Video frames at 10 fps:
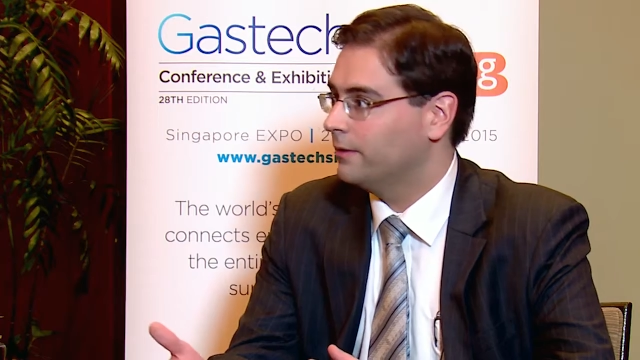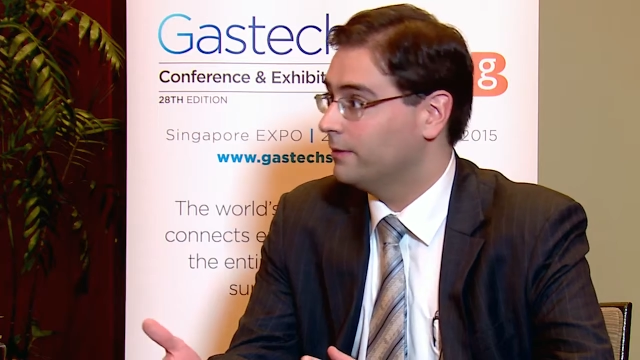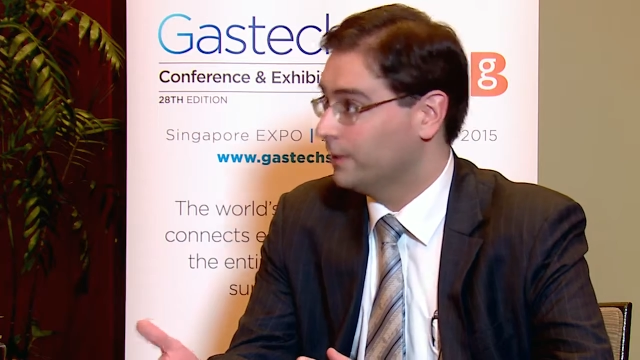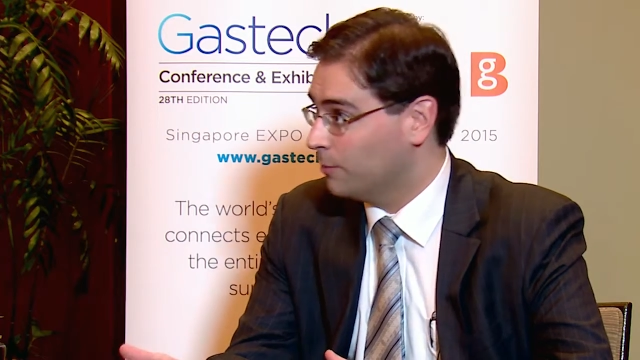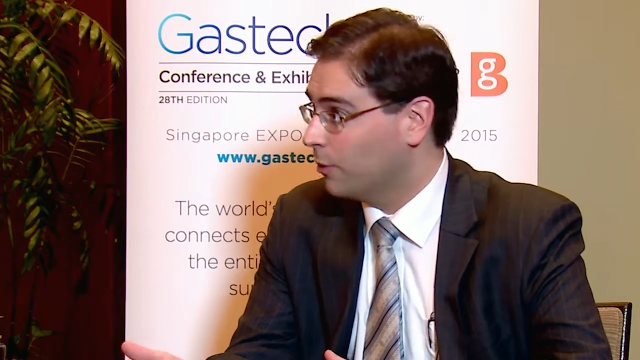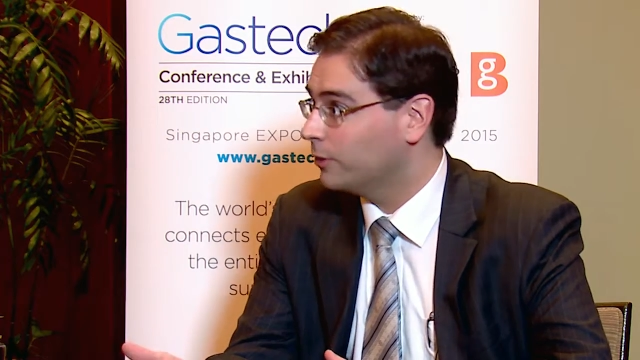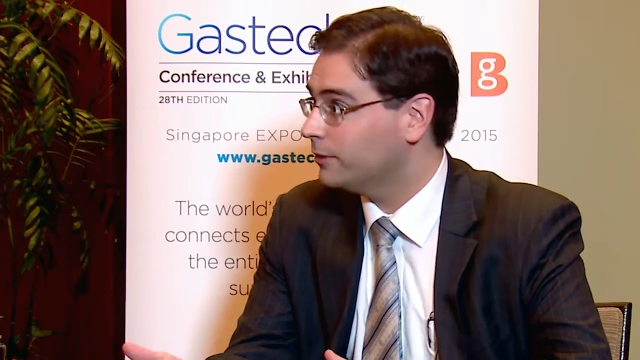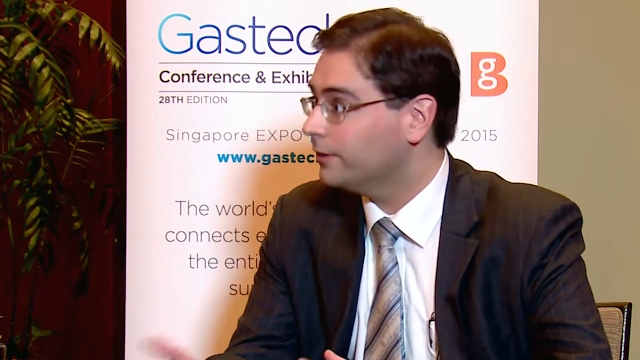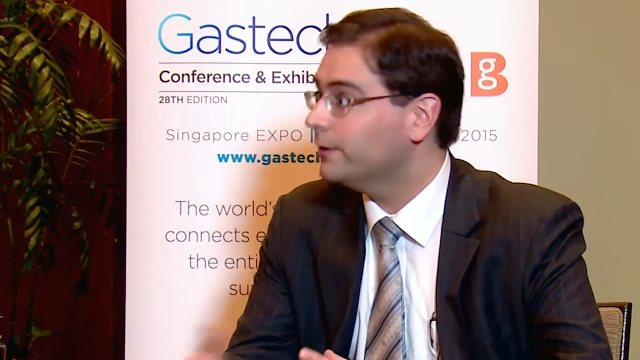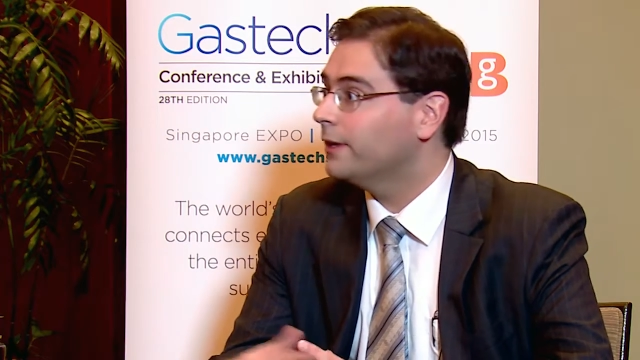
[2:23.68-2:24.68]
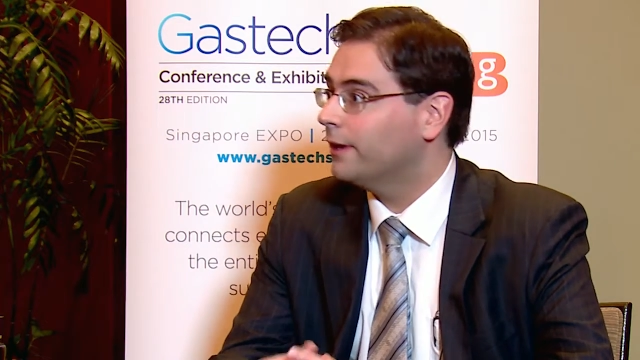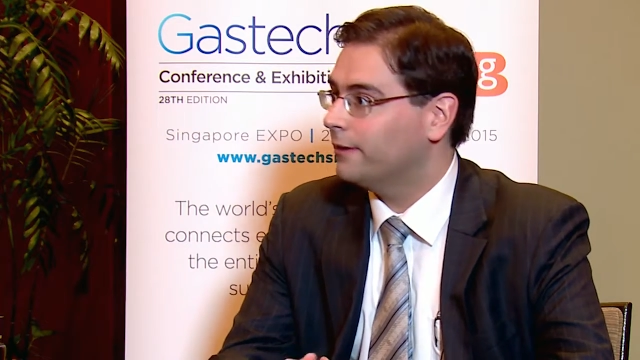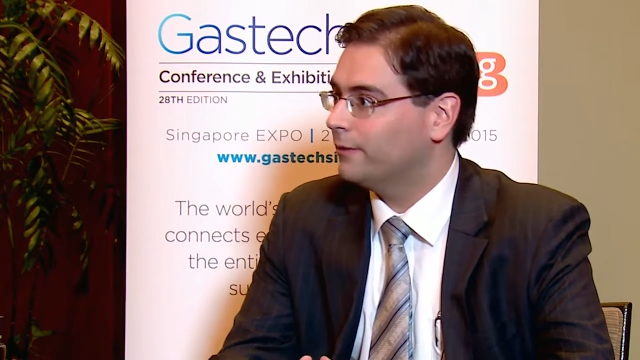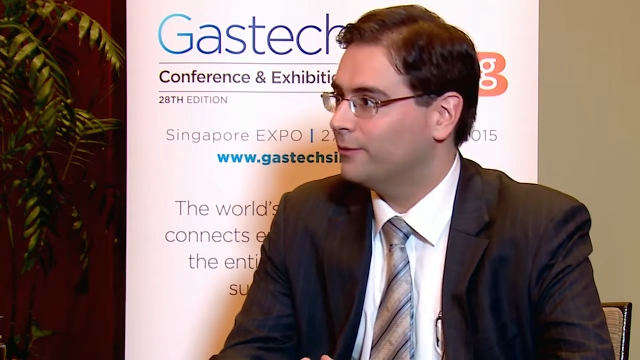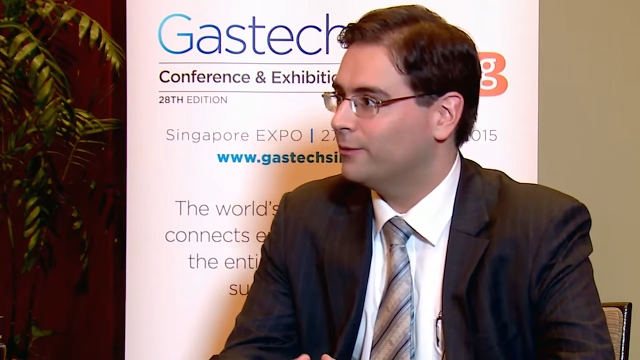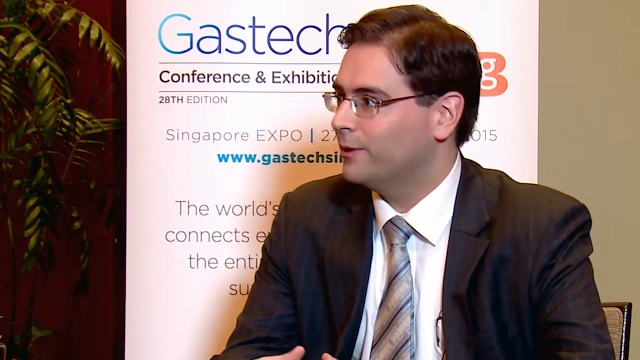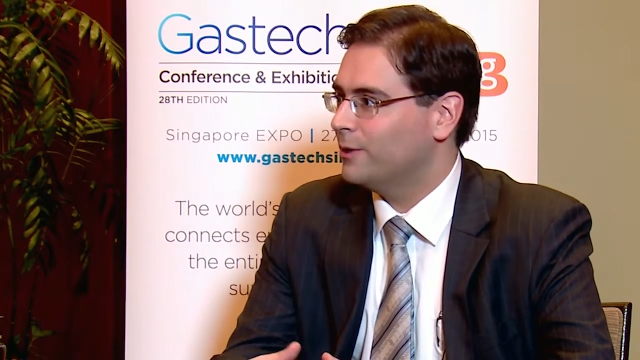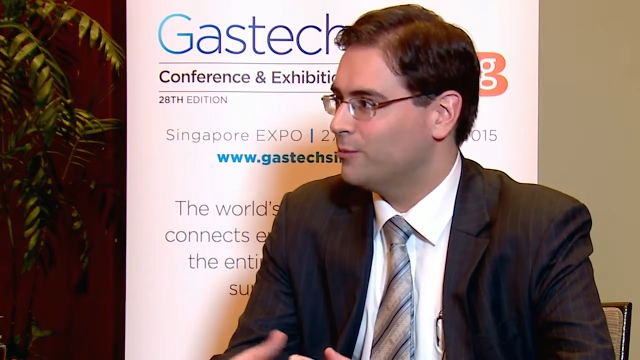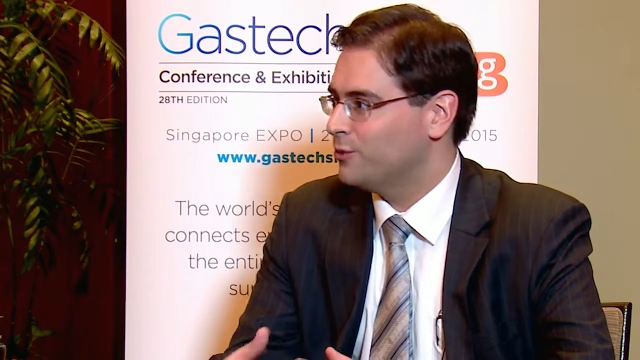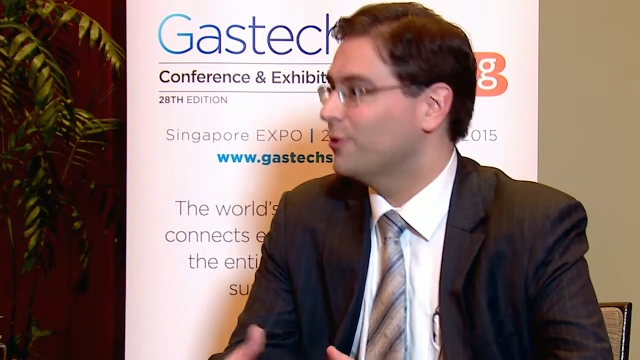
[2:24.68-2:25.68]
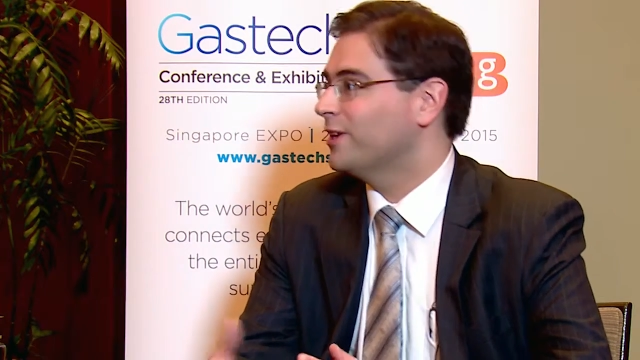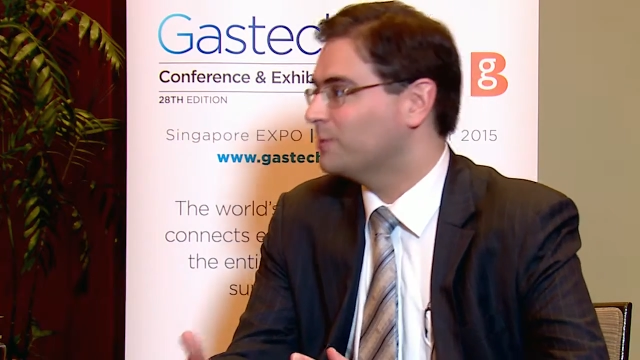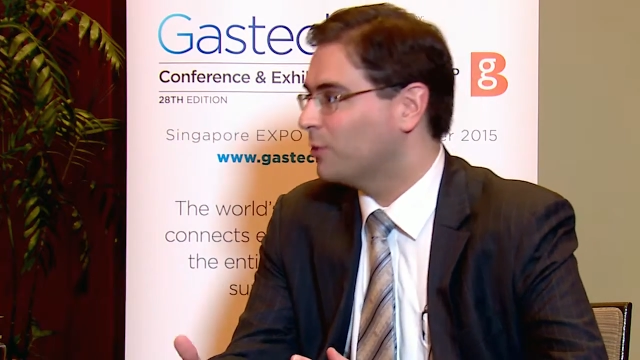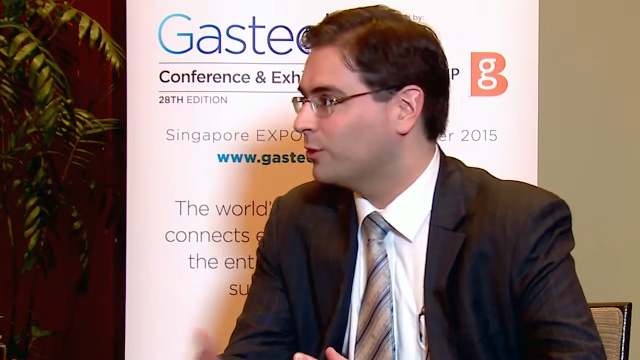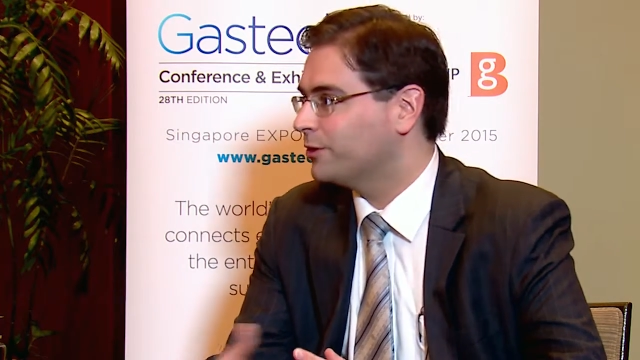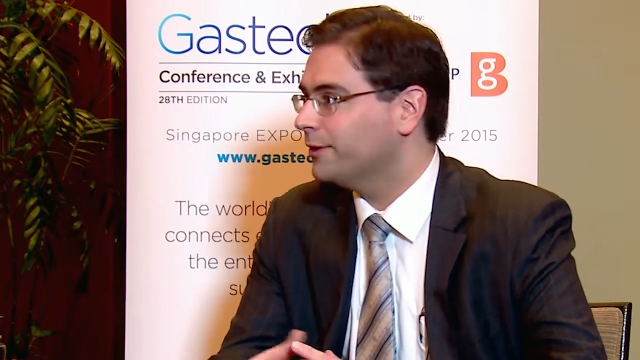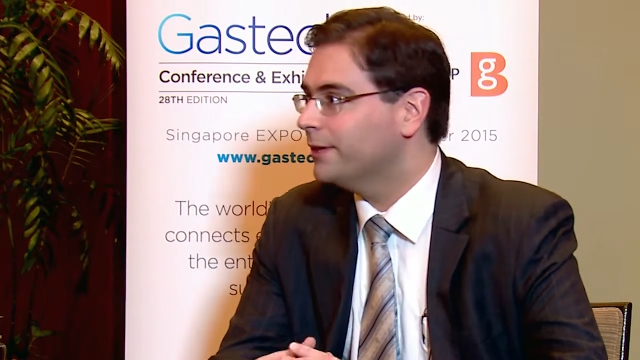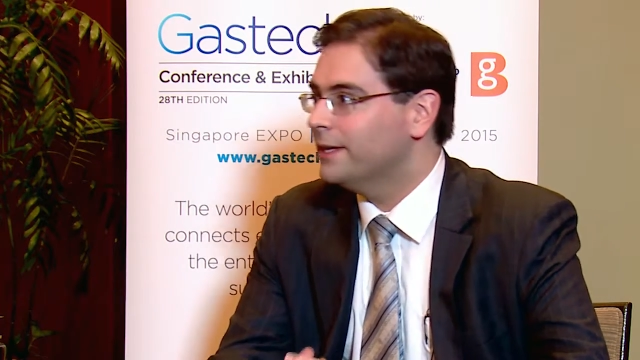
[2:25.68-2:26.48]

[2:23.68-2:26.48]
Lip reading: importer and not only a pure exporter.